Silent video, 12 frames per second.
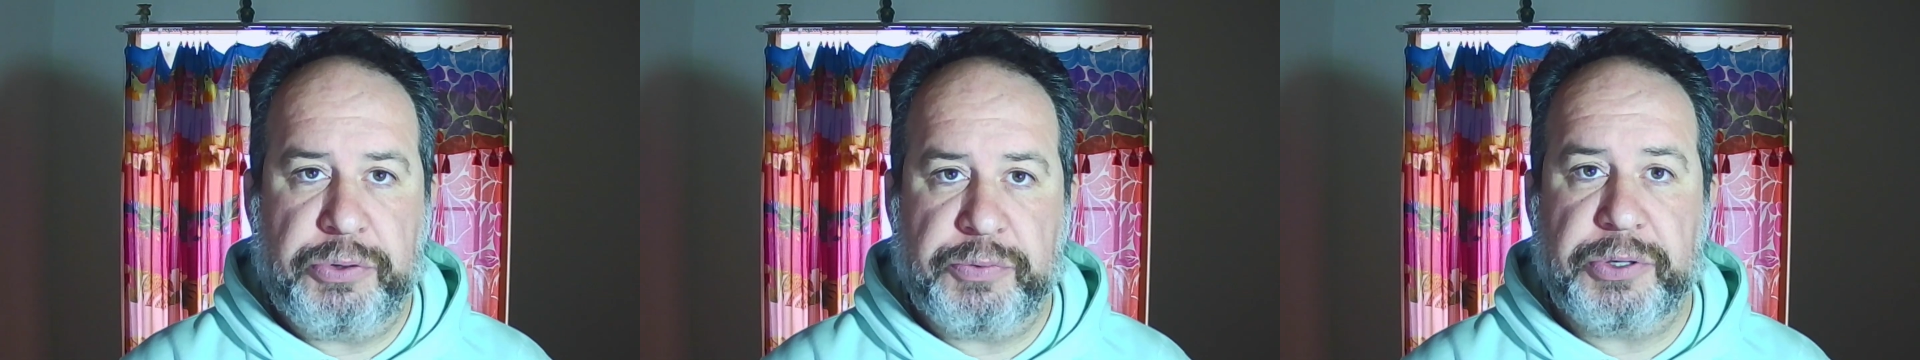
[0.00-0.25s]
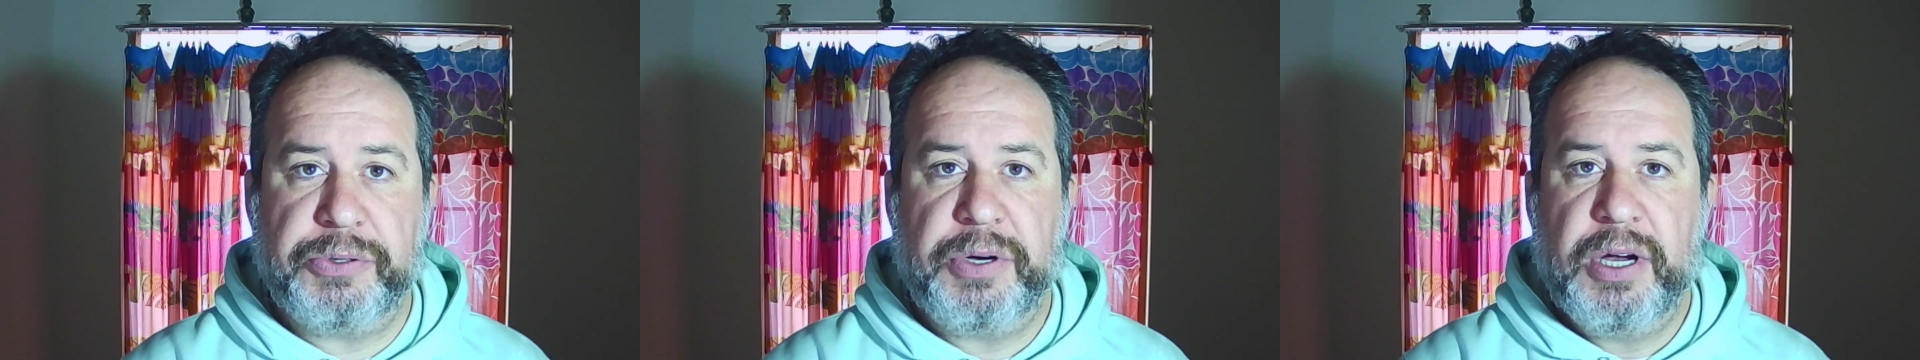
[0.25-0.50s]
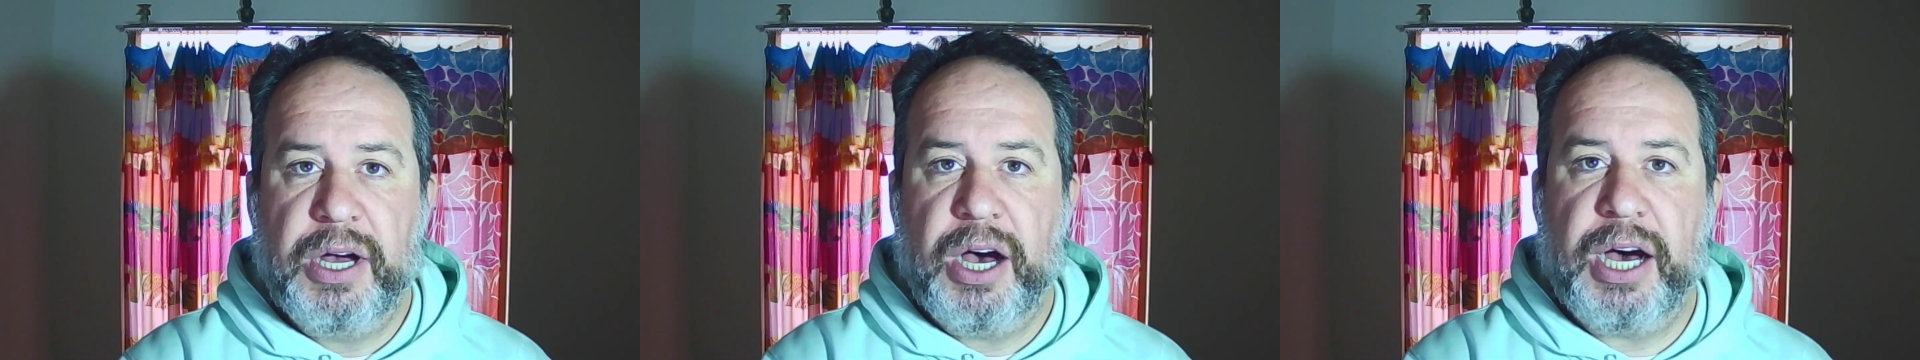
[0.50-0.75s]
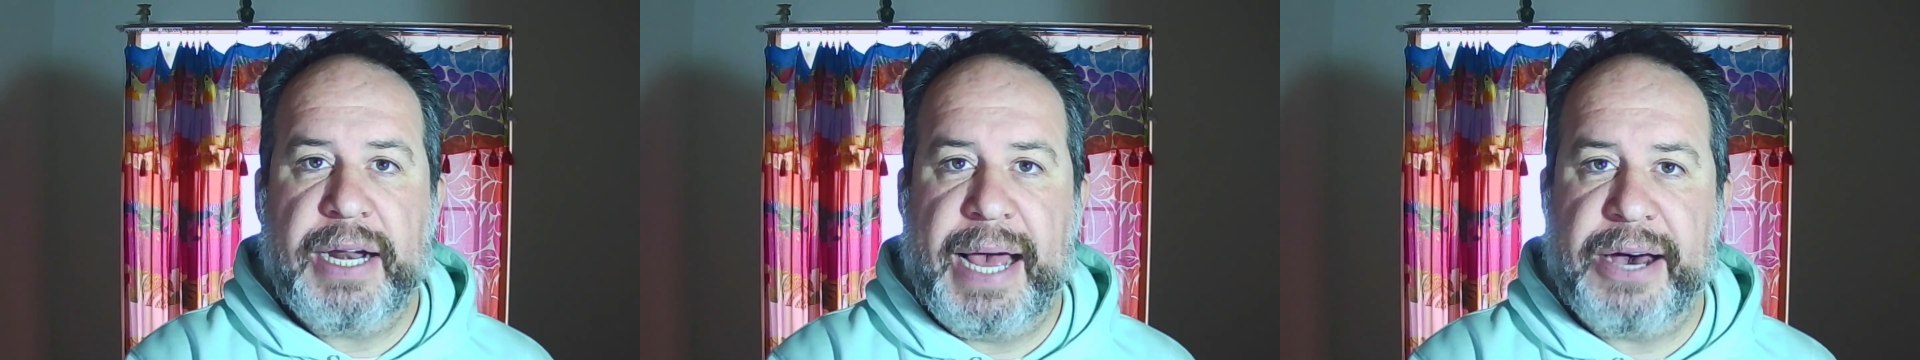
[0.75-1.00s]
through
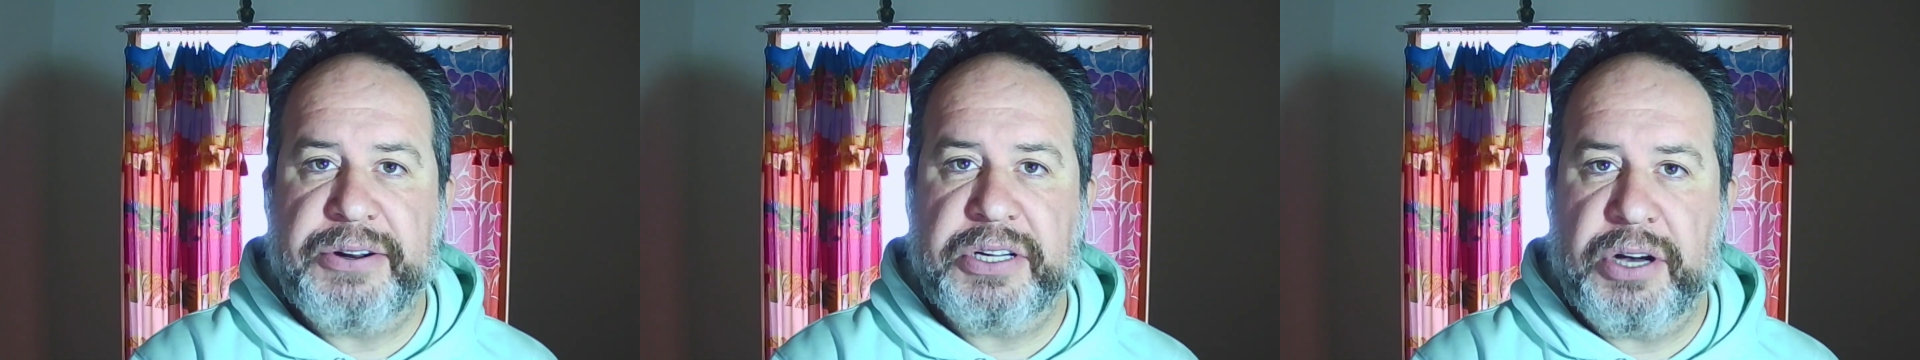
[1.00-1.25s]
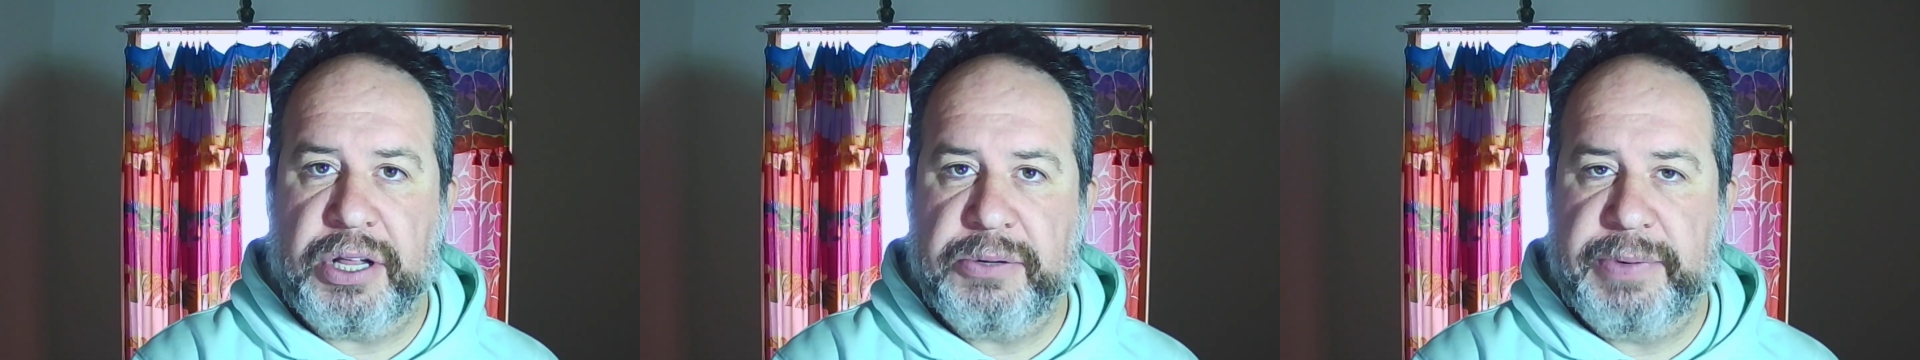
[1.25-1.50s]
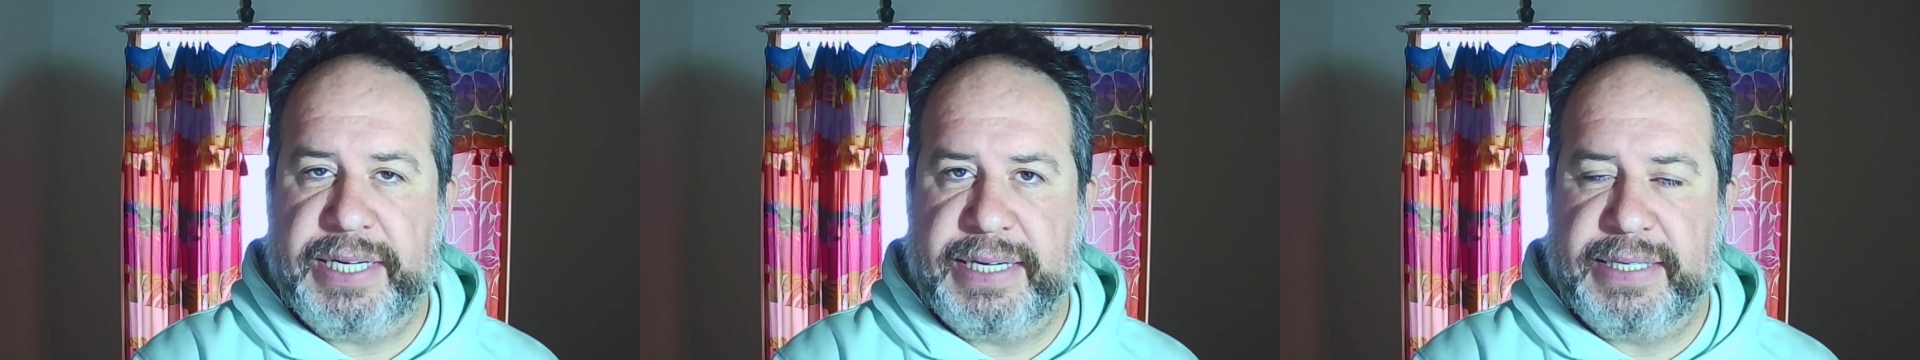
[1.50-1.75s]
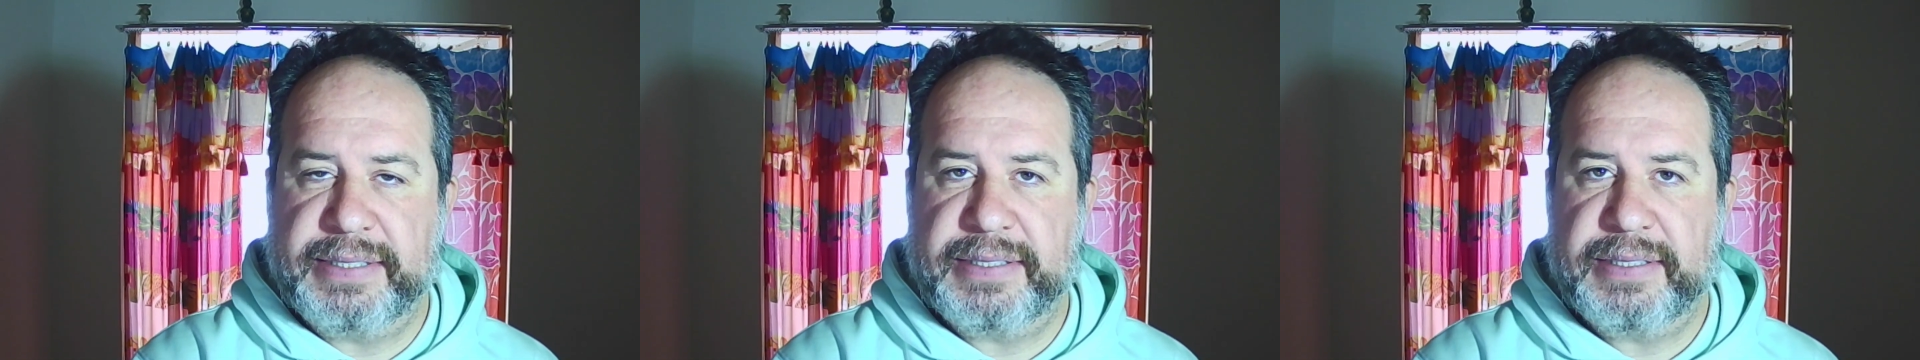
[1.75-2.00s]
on how to call a
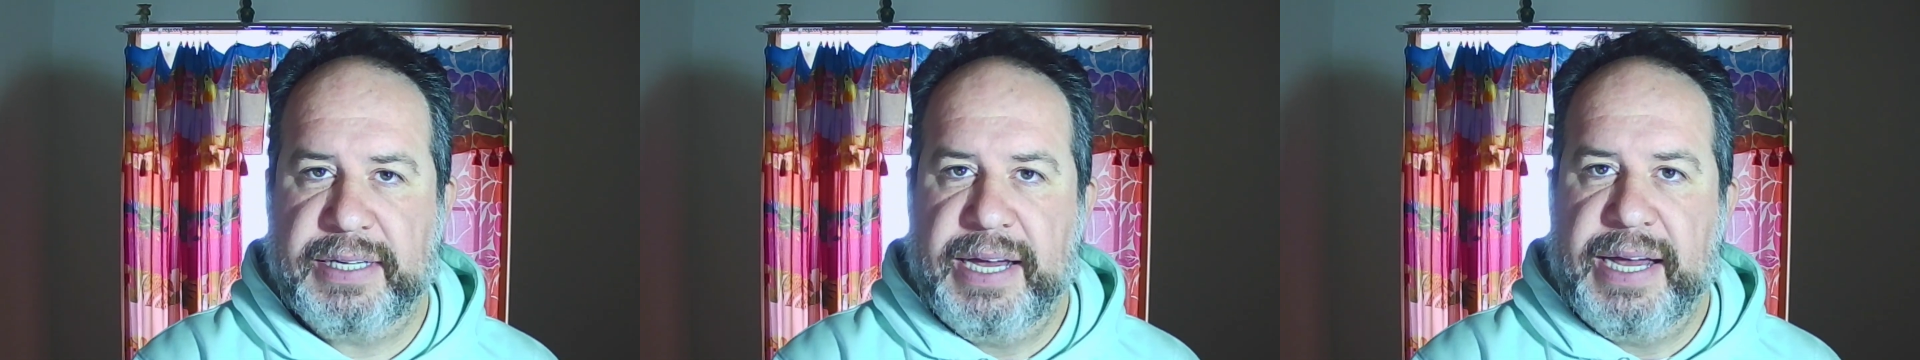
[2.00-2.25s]
witness.